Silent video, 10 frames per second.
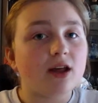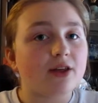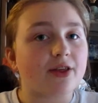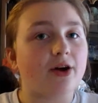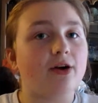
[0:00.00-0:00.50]

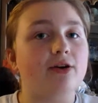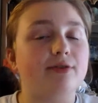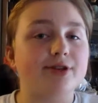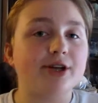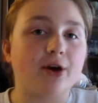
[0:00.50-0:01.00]

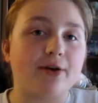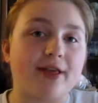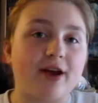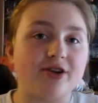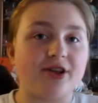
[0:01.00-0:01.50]
So she goes
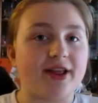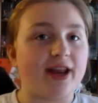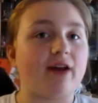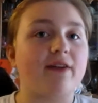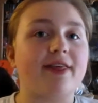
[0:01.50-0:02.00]
there, she's
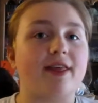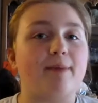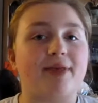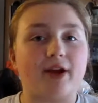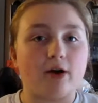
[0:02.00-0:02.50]
sitting on the
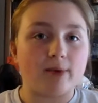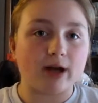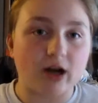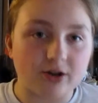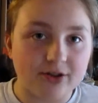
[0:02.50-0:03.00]
steps, like, oh my
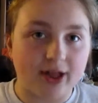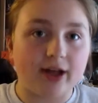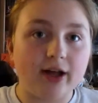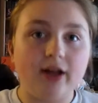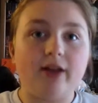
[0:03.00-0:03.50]
gosh, like